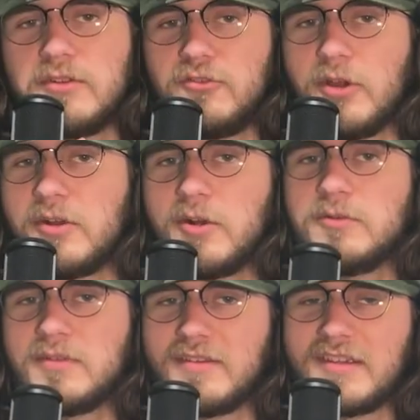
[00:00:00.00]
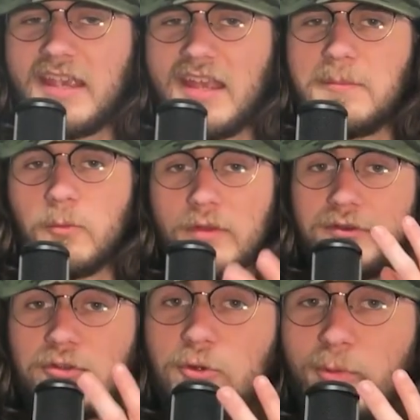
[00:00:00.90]
Johto is a game
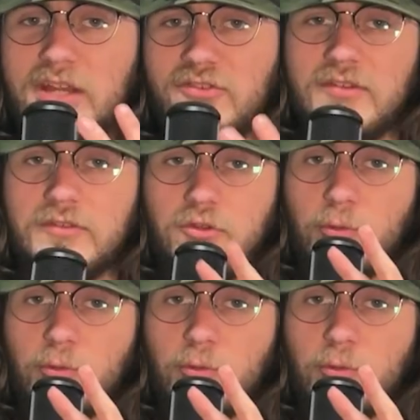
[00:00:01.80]
with 2 regions, 2